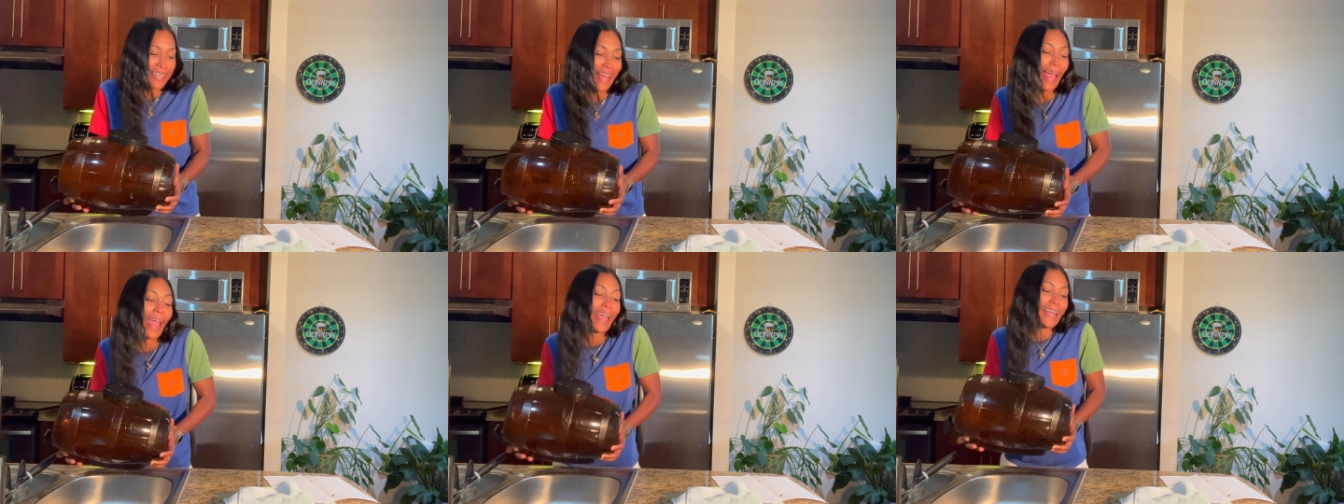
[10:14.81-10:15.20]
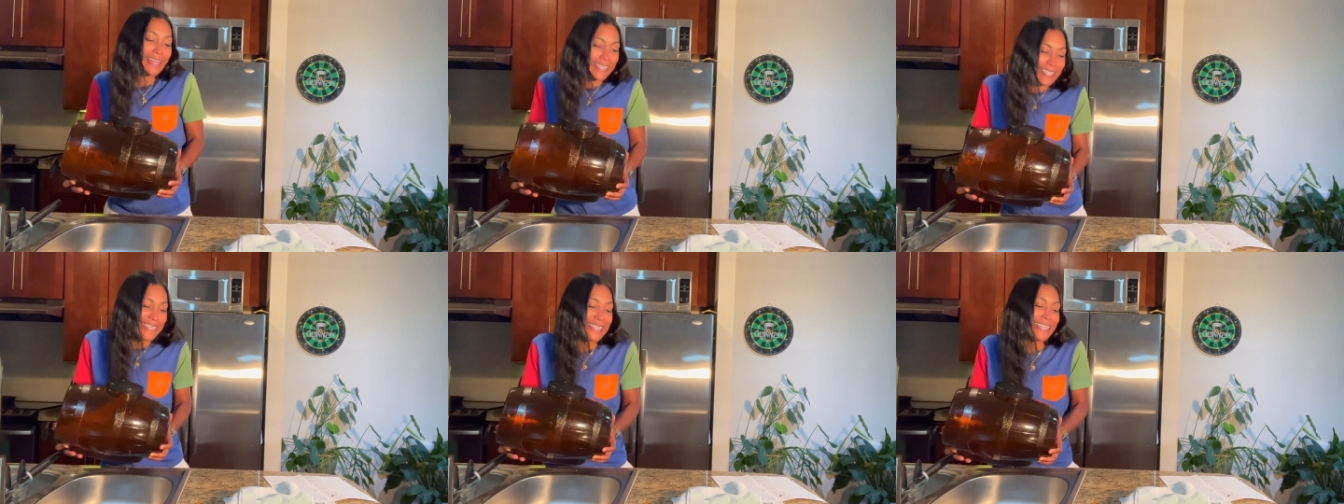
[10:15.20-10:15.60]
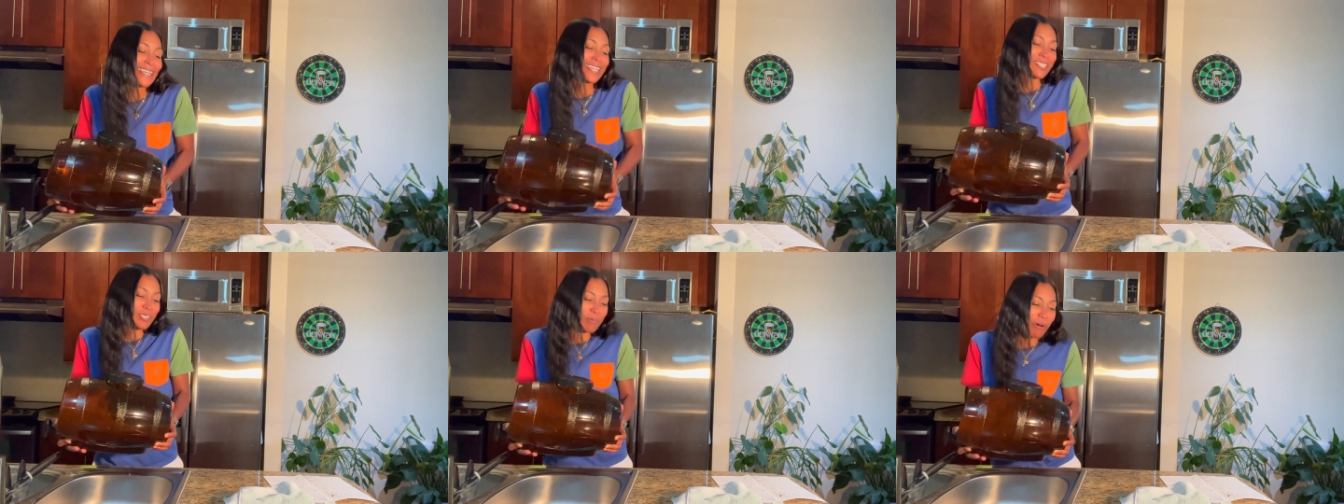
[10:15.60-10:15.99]
Hey,
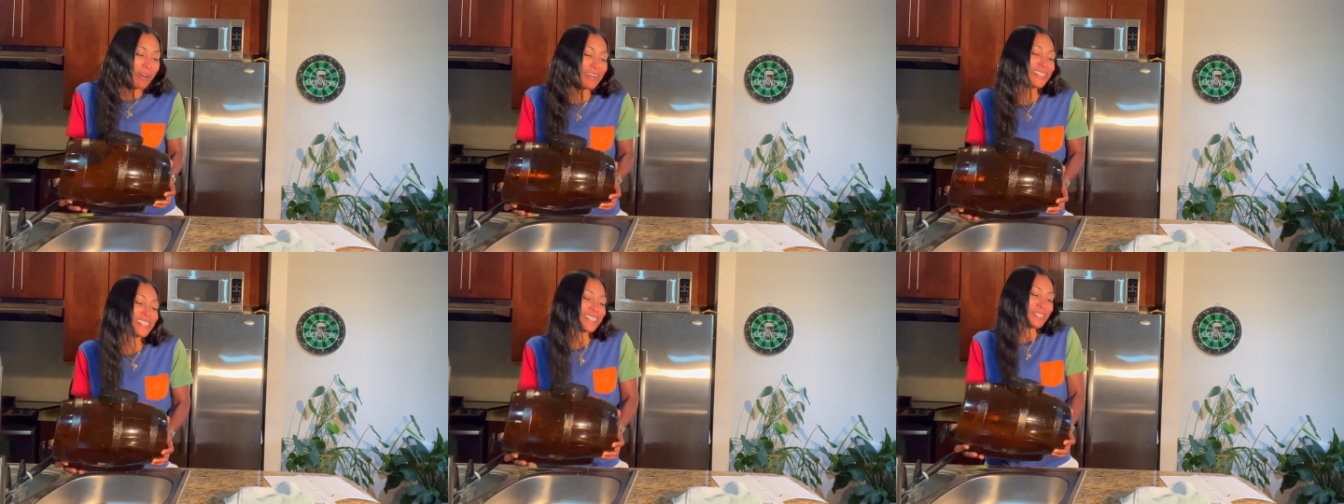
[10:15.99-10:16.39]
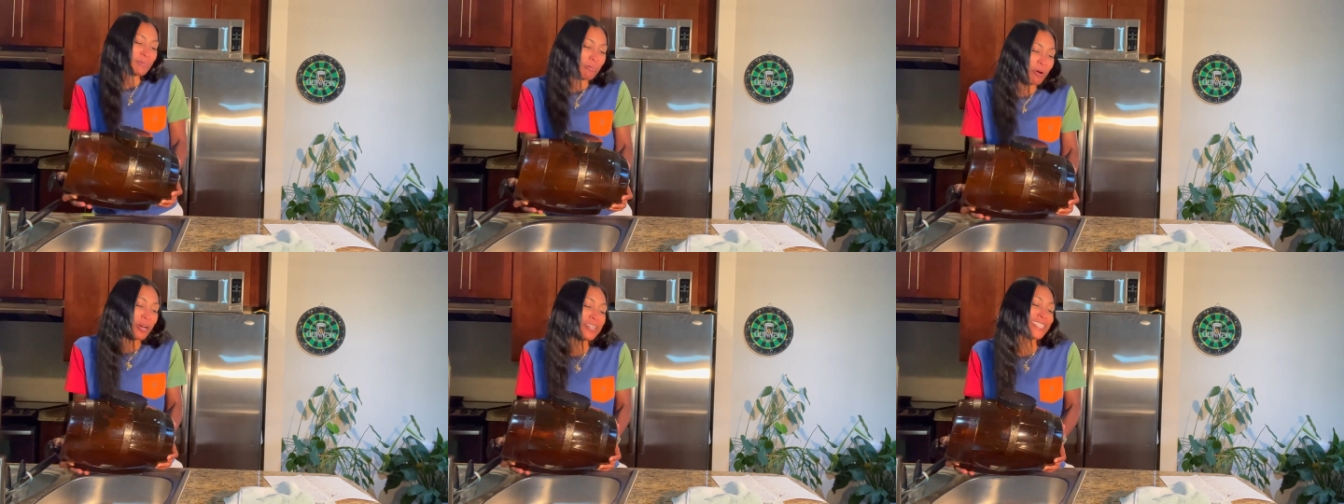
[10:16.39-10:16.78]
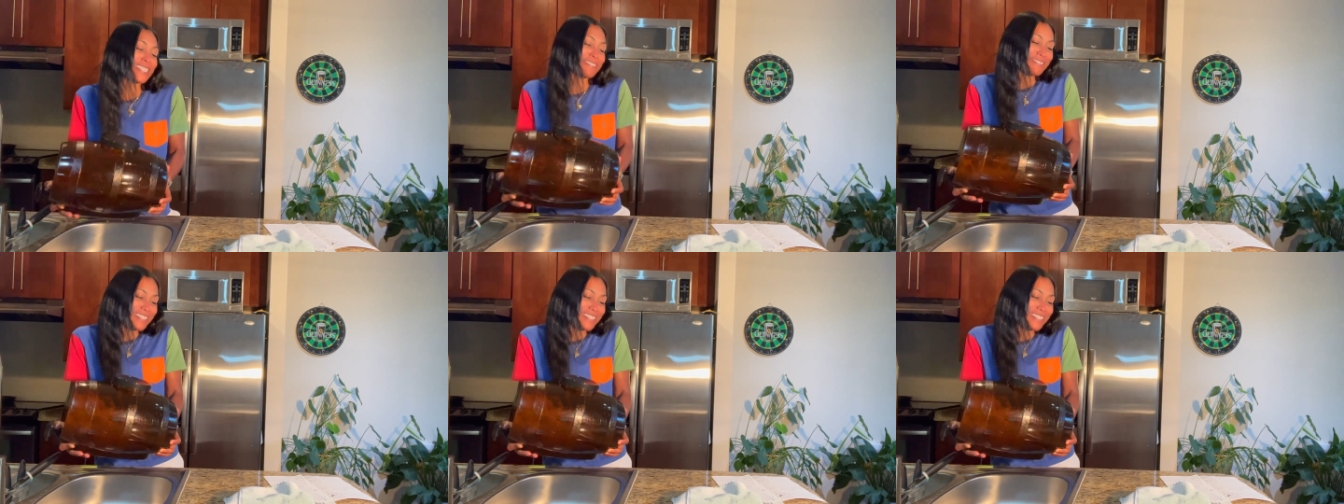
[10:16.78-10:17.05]
swirl it, swirl it.